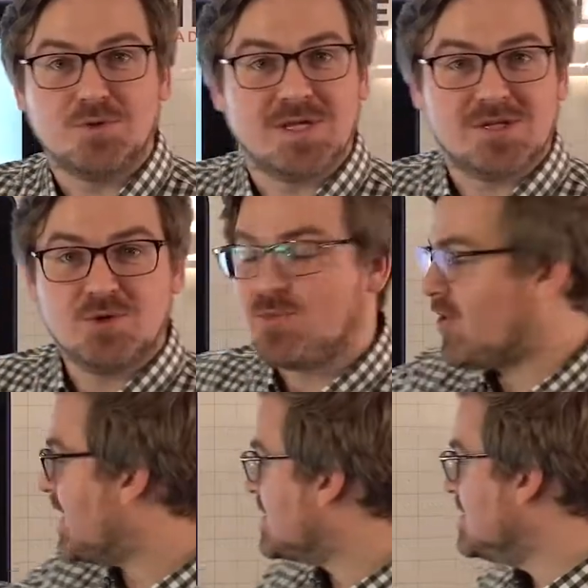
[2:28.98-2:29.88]
they do
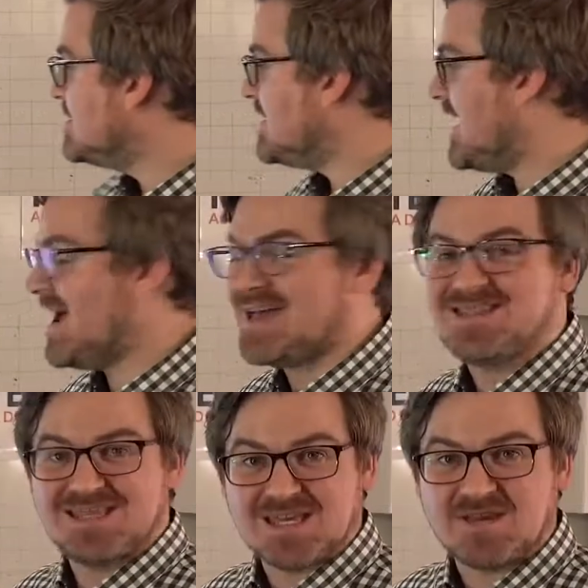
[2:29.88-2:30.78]
practice, and
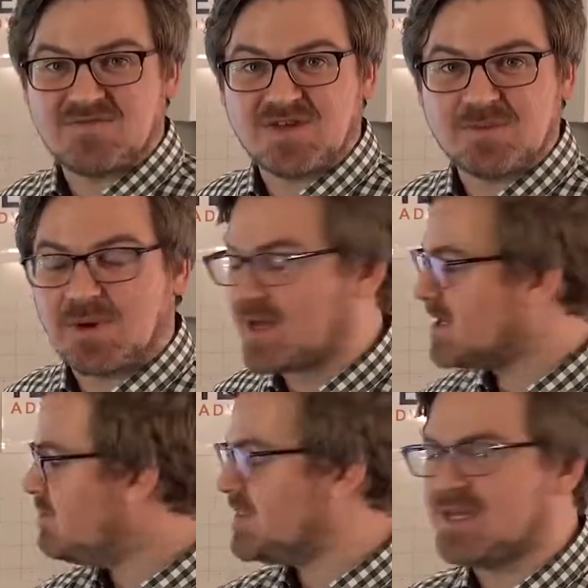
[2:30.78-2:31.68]
they get
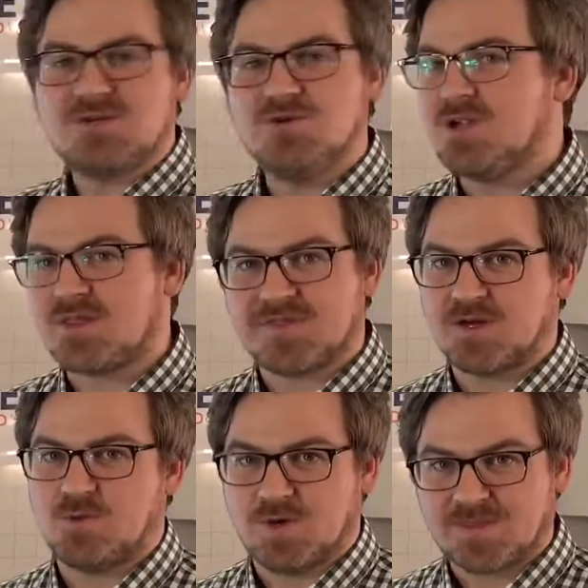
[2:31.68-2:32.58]
feedback, but they do
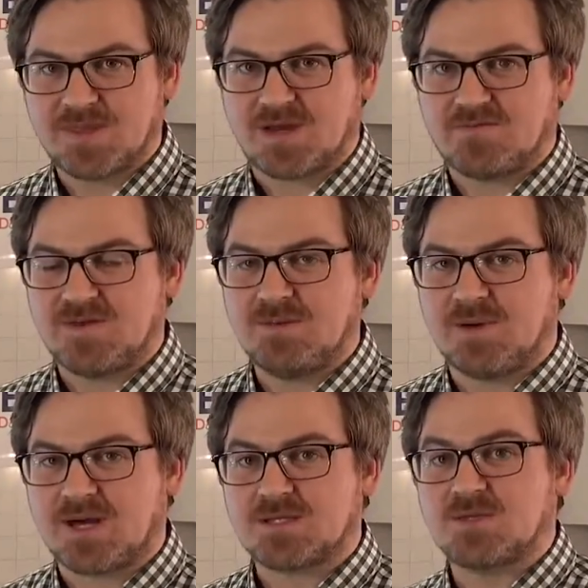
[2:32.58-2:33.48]
nothing with that
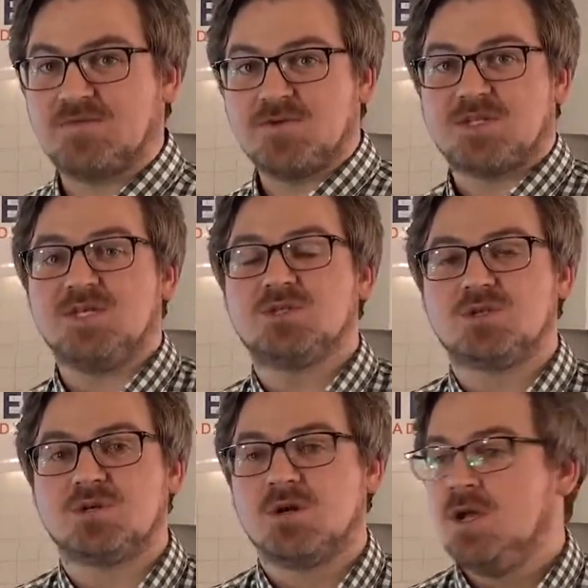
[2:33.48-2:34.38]
feedback. So if your
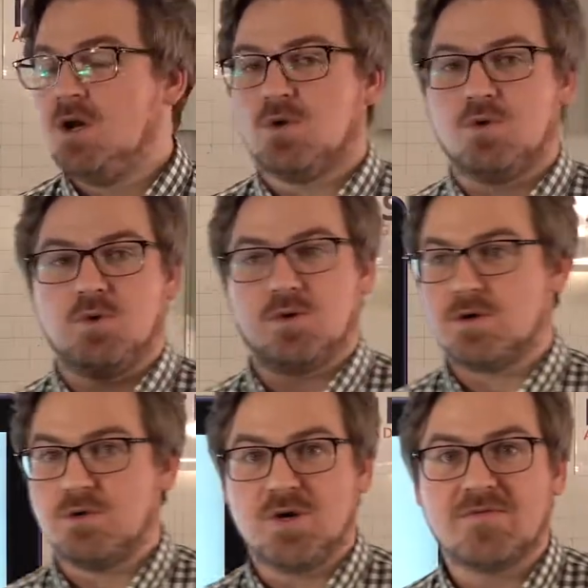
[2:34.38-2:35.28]
teacher or
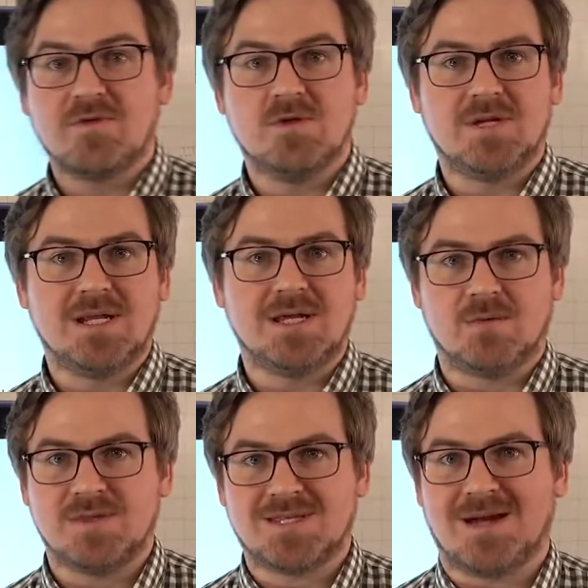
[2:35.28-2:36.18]
whoever you're dealing
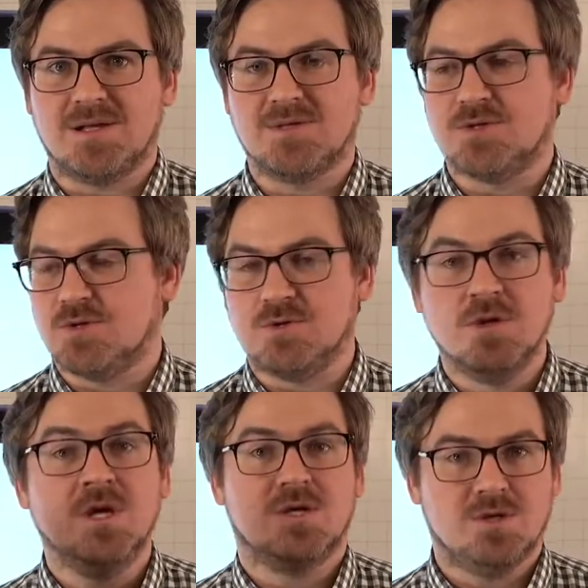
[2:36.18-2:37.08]
with tells you,
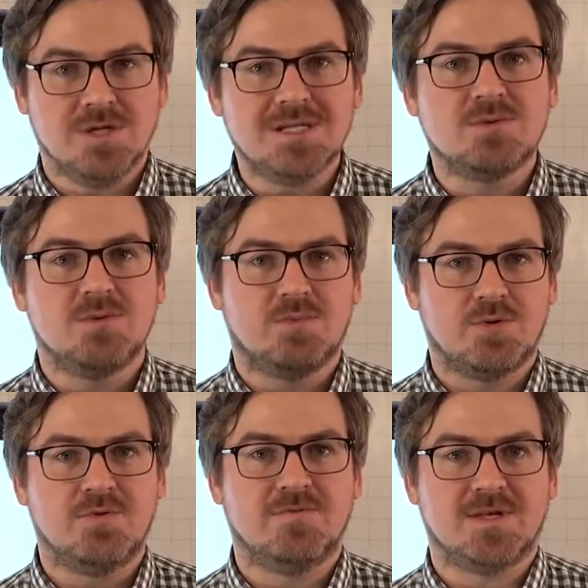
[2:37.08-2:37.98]
you need to
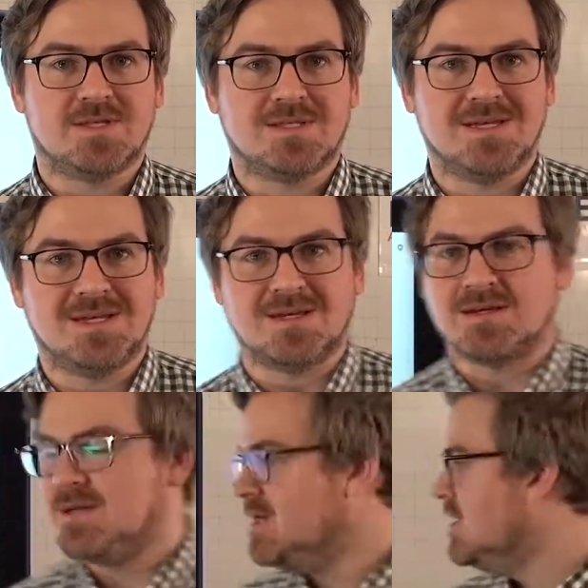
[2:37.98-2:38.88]
improve this
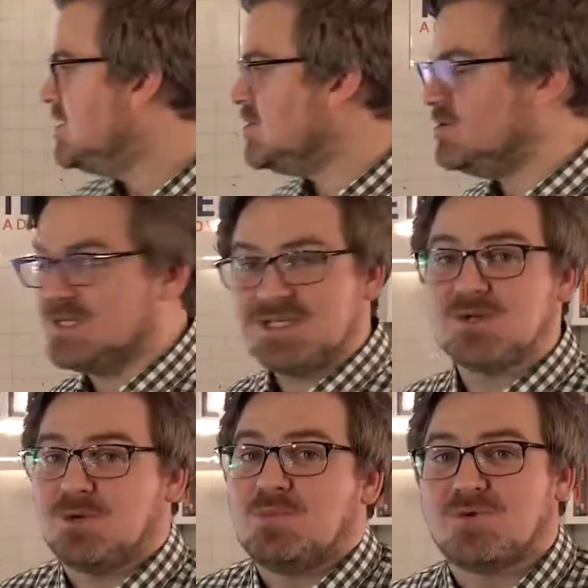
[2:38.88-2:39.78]
thing, you need
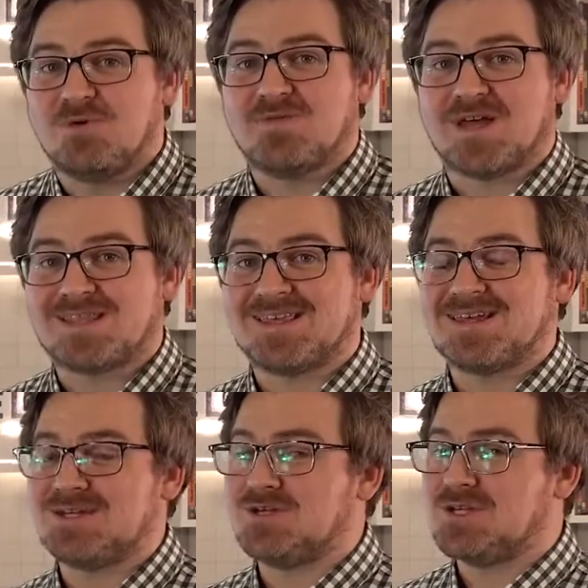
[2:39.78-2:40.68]
to improve that
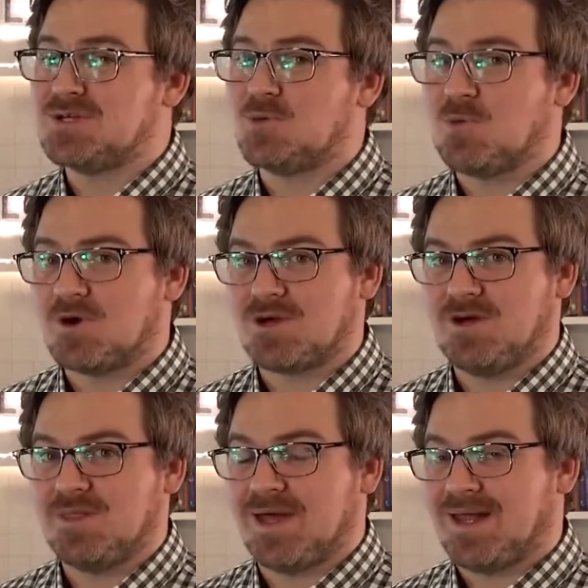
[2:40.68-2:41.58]
thing and you need to work
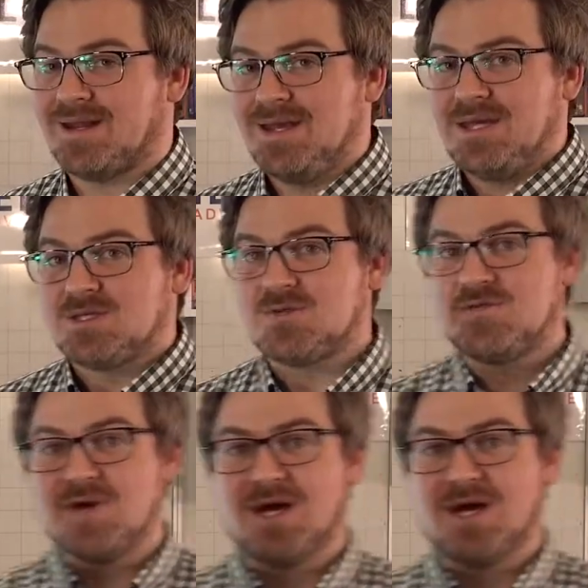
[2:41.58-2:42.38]
on that. So if you